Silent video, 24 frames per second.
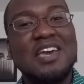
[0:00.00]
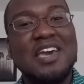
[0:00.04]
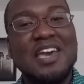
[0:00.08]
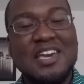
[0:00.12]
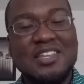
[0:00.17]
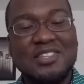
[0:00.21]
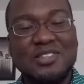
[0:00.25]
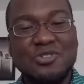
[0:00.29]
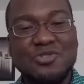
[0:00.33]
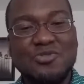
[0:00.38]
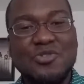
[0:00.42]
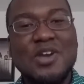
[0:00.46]

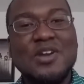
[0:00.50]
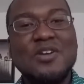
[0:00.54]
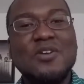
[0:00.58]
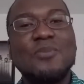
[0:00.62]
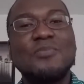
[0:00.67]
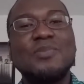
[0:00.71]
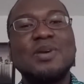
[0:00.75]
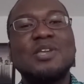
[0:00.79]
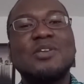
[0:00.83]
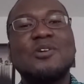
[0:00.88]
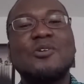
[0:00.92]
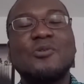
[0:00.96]
and the Draco
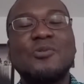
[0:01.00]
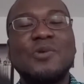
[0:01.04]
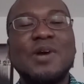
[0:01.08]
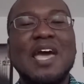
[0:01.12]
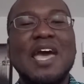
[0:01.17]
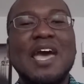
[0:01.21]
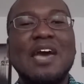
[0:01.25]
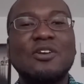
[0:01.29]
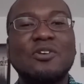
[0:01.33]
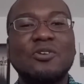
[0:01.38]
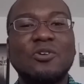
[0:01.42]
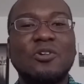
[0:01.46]
Meteor would
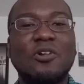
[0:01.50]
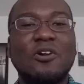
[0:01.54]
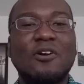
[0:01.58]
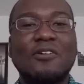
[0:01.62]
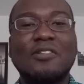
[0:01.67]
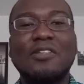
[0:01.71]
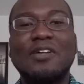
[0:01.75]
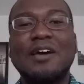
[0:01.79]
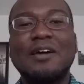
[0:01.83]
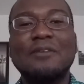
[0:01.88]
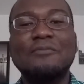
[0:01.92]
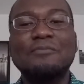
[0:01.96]
handle
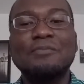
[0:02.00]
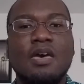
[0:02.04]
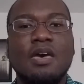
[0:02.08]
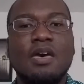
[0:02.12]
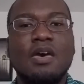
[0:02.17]
all that.